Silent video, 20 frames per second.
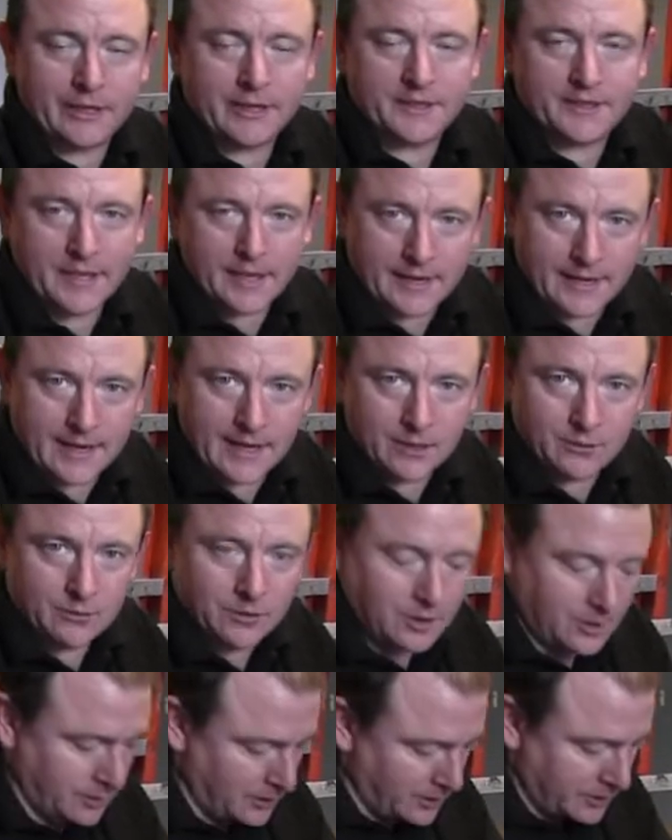want to get that
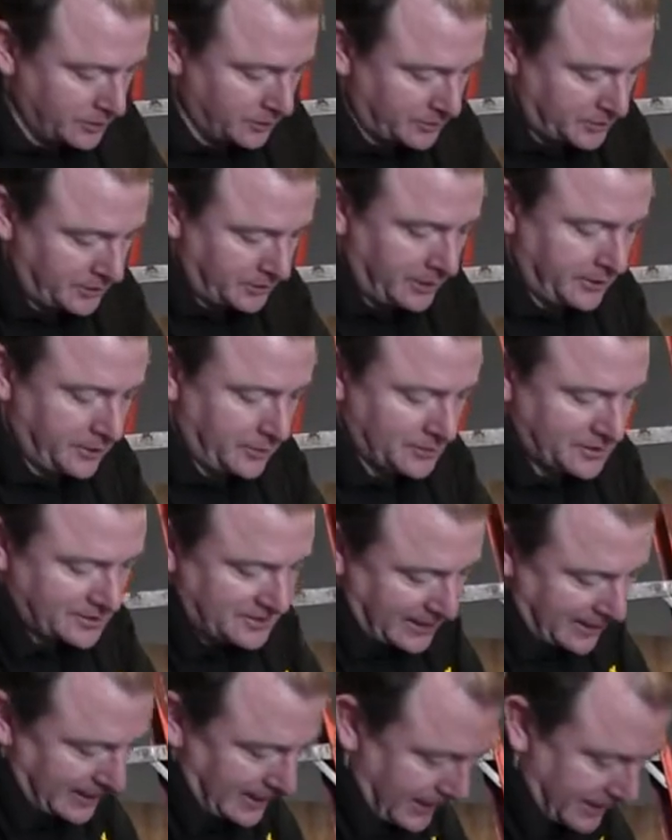out. What you're going to do is
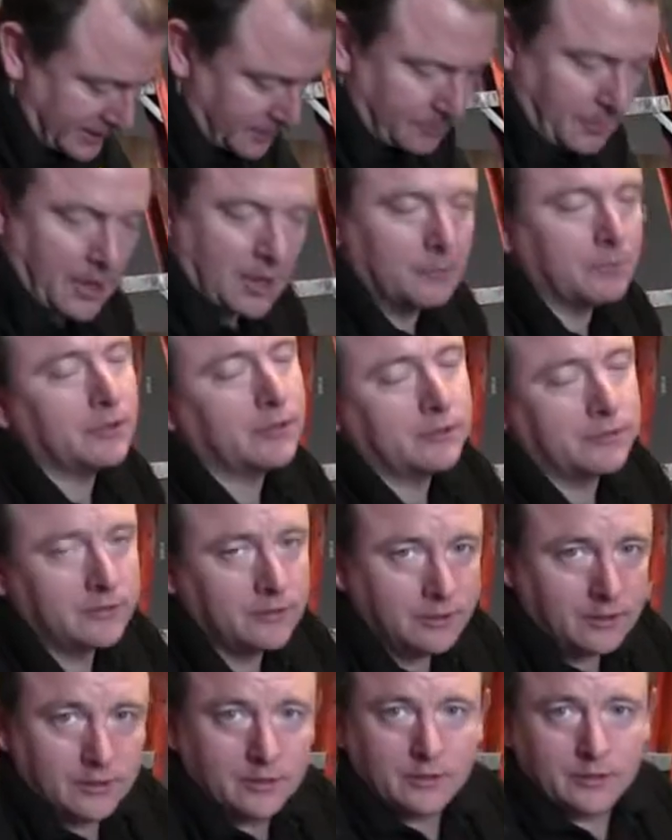deadhead the pump.
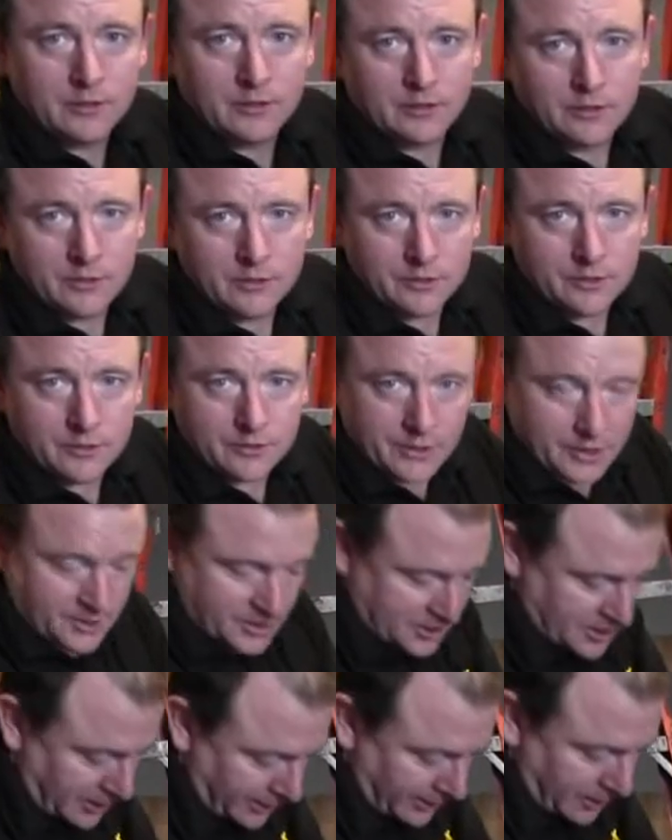
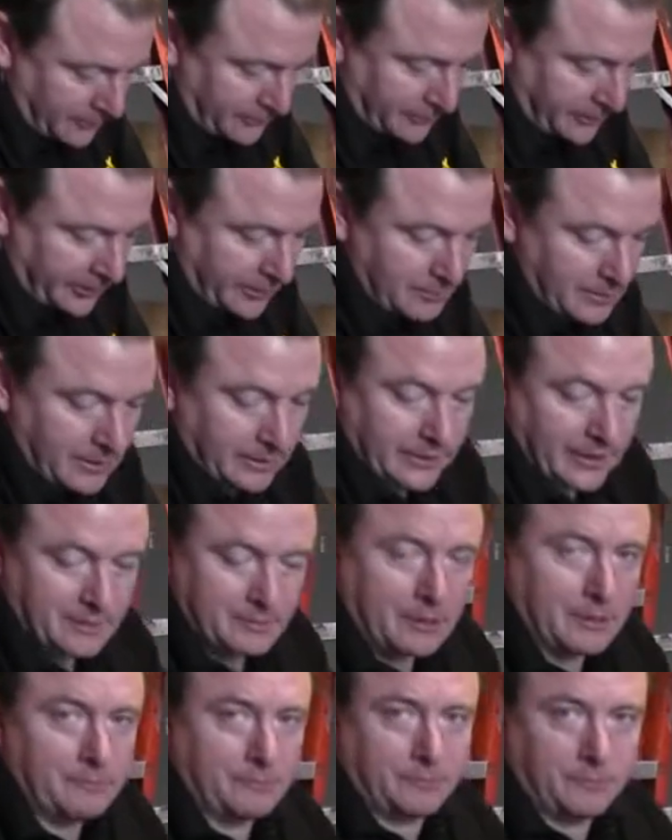Just shut it off a little bit, let
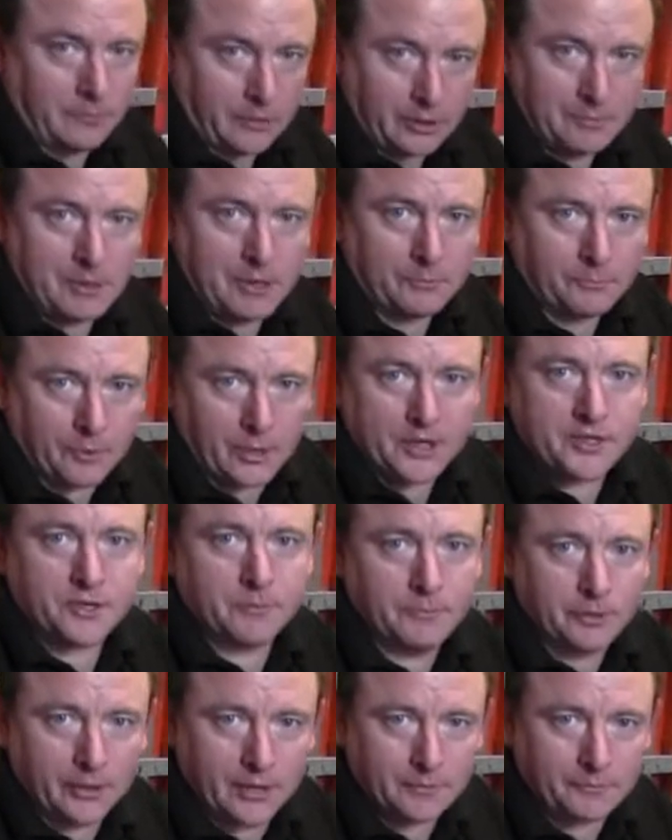a bit of, little bit of
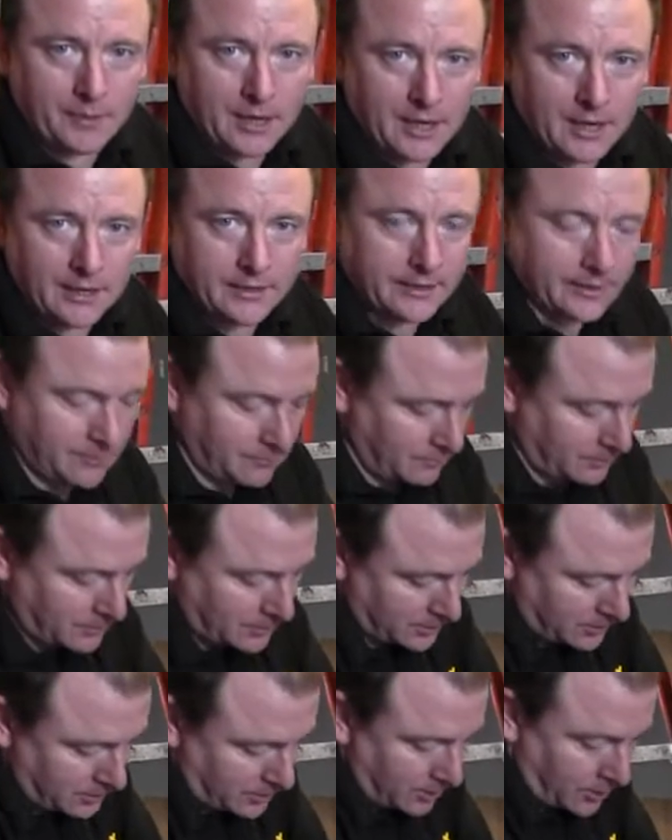pressure build up behind it,
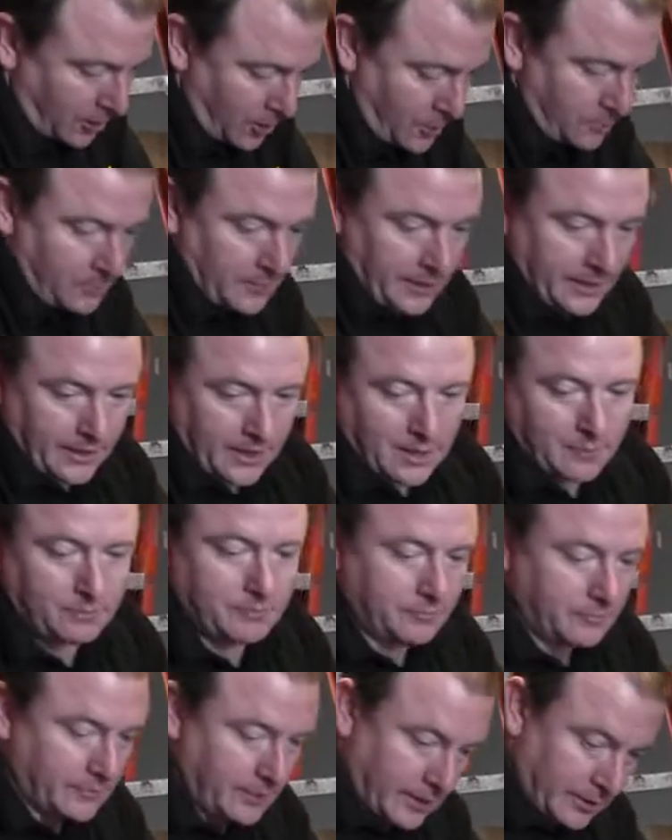open it
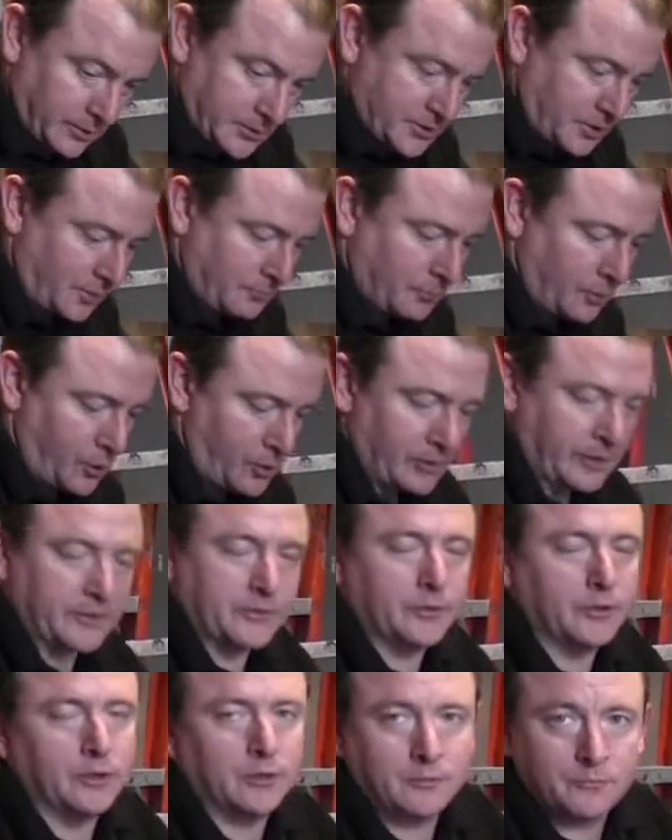up, and it'll start
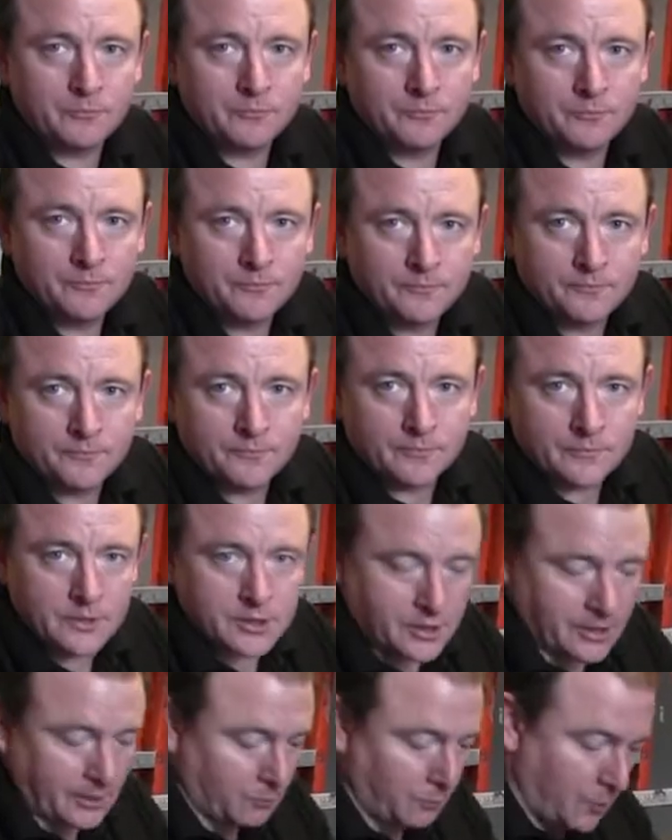pulling through.
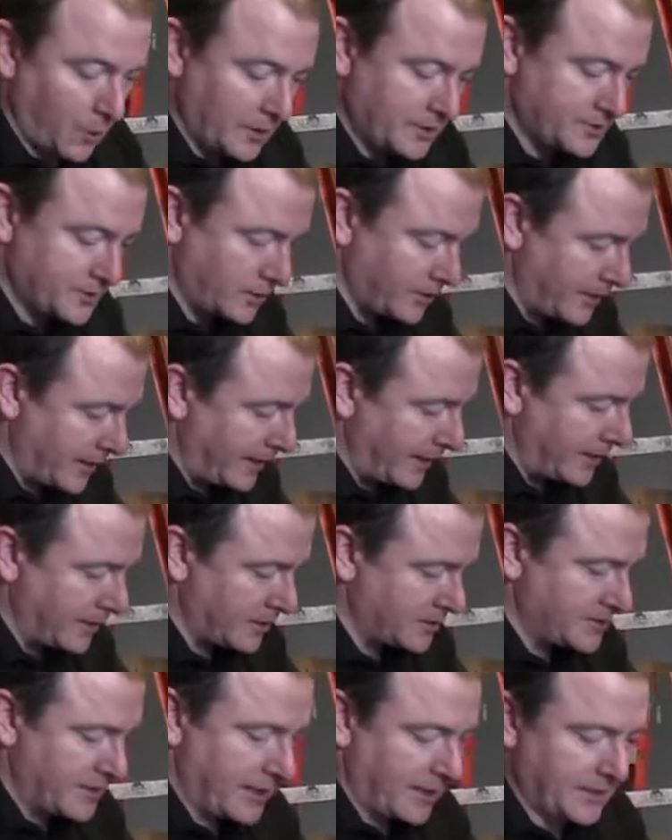So then, once all that
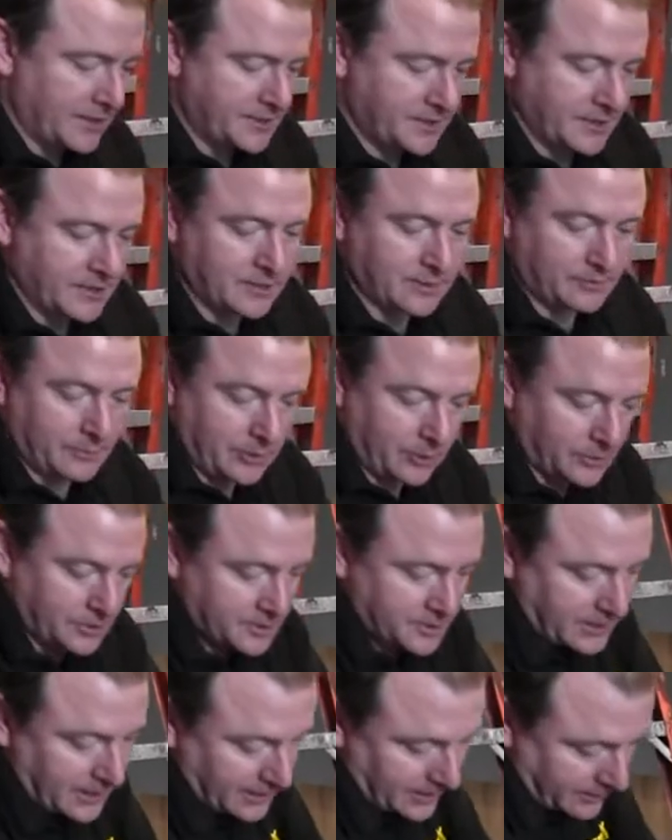air is out of the system, and you'll
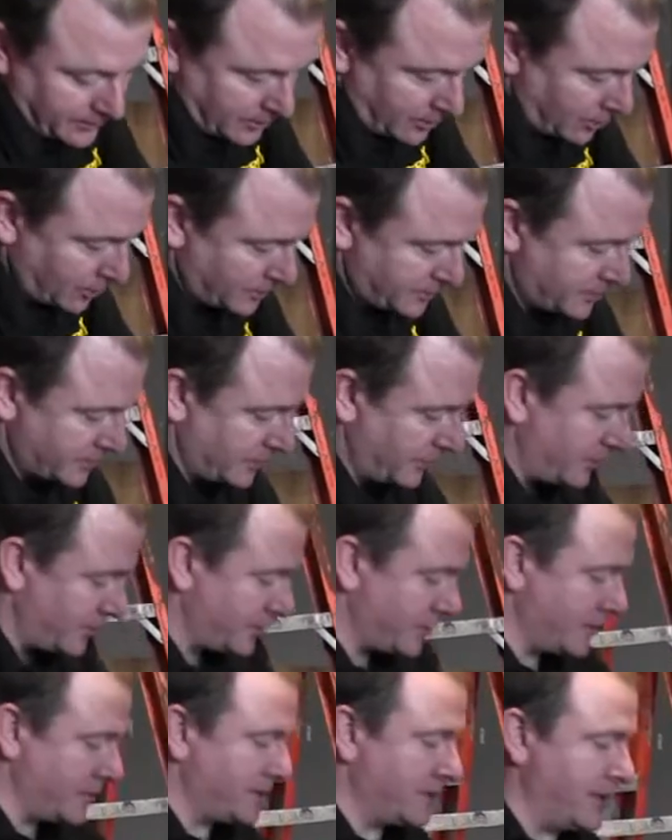see it in the hoses, and you
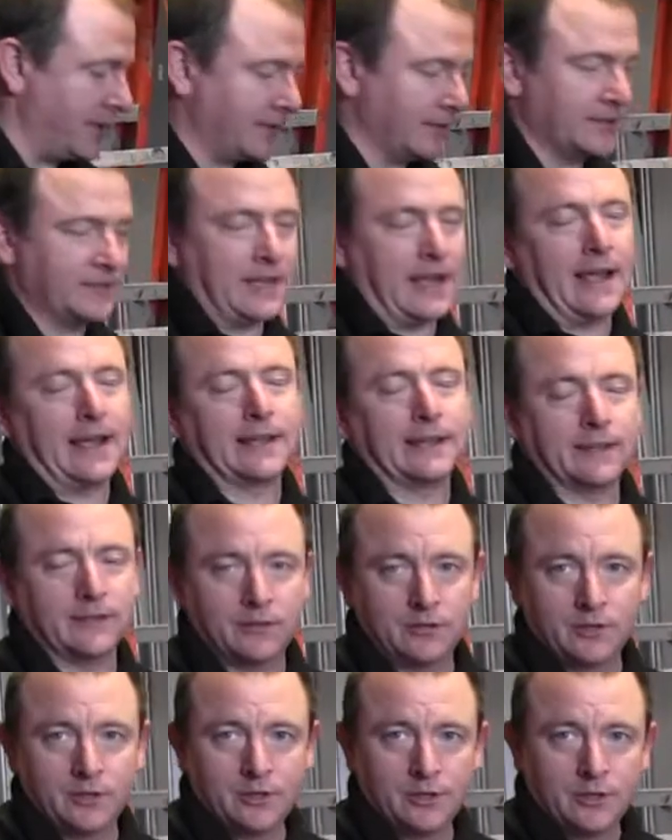also see it in the tank,
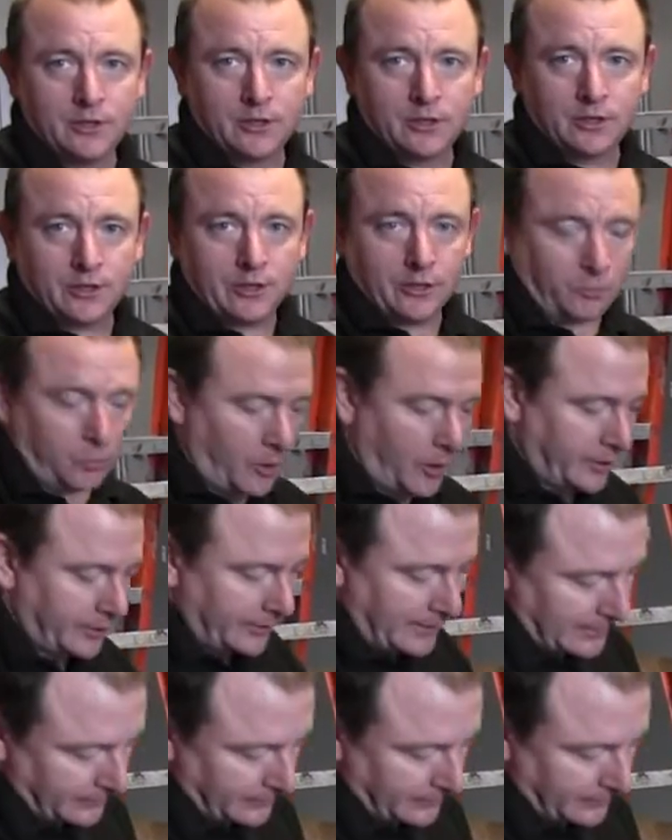your water